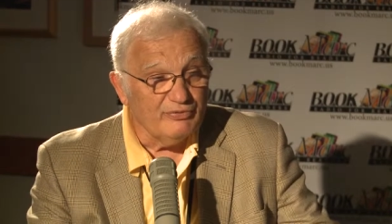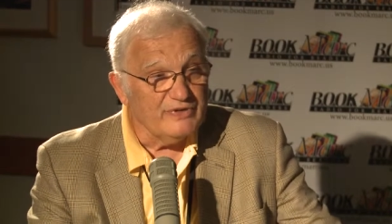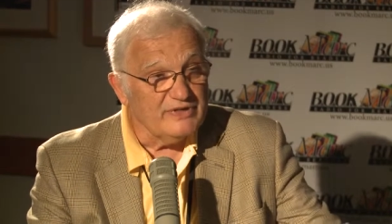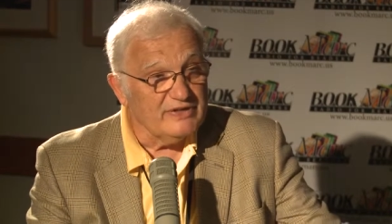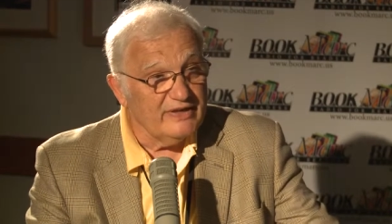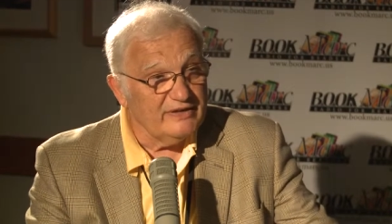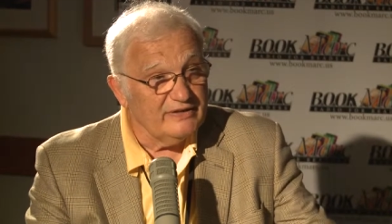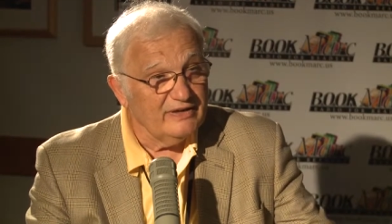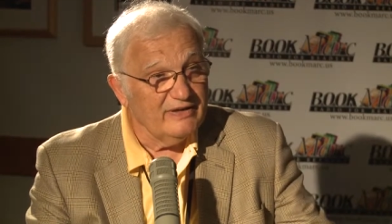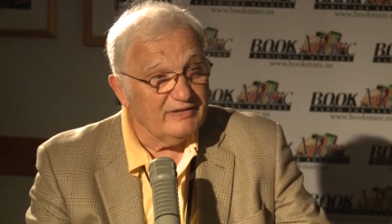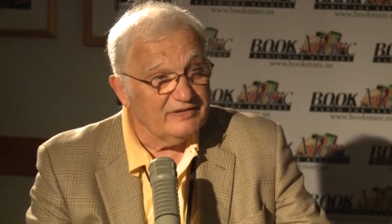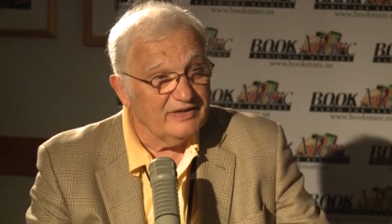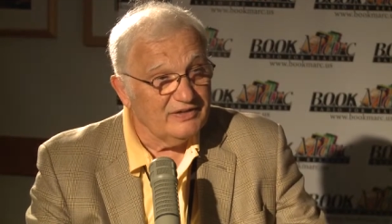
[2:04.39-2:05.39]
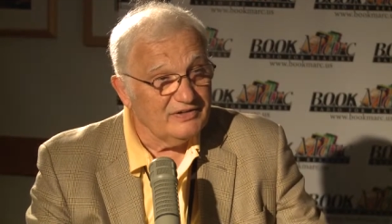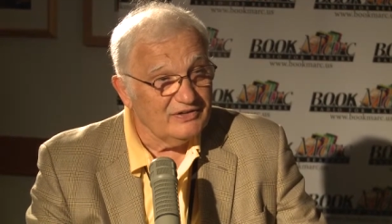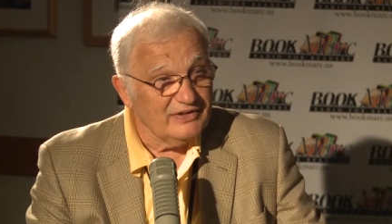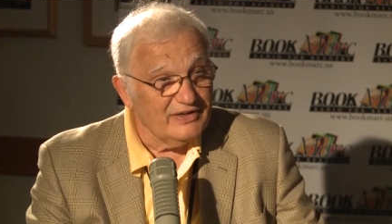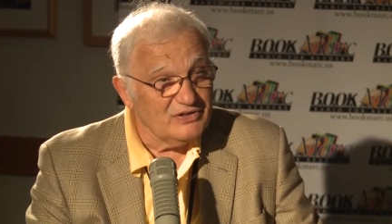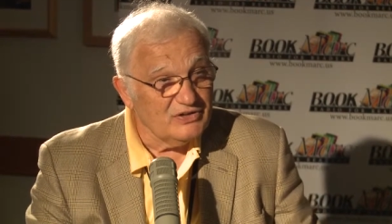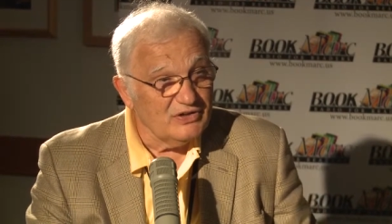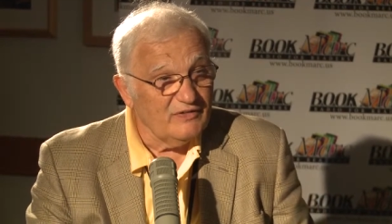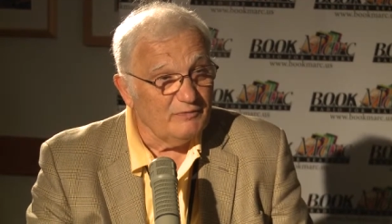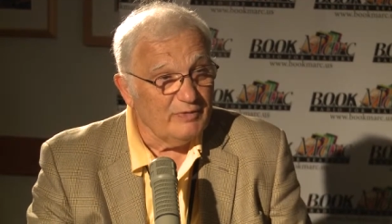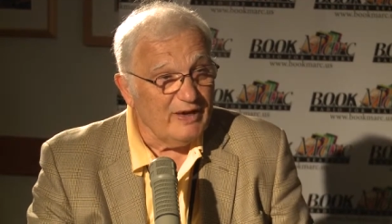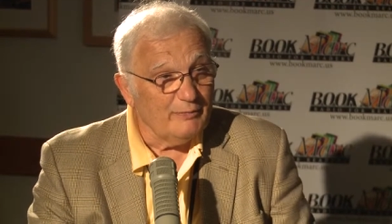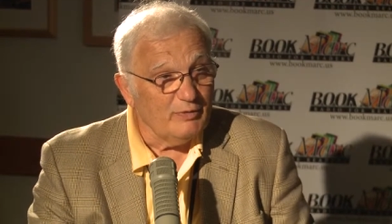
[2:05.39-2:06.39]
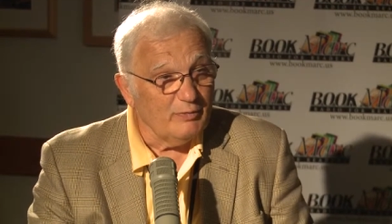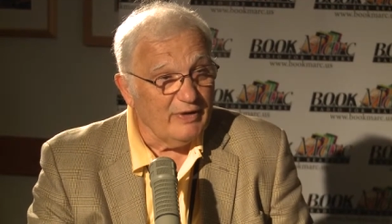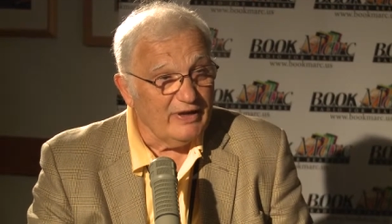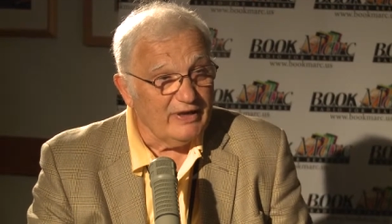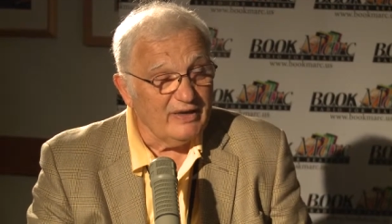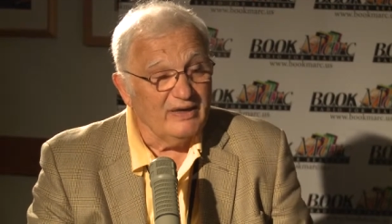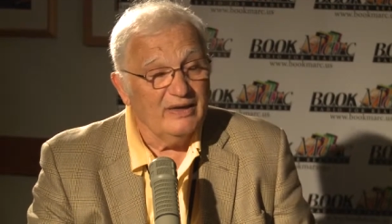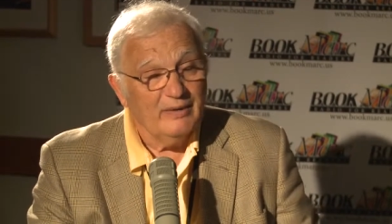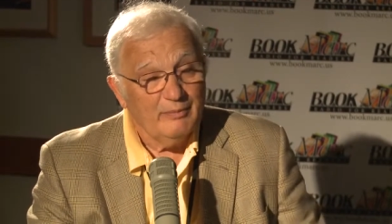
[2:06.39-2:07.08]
present an articulation of paper making.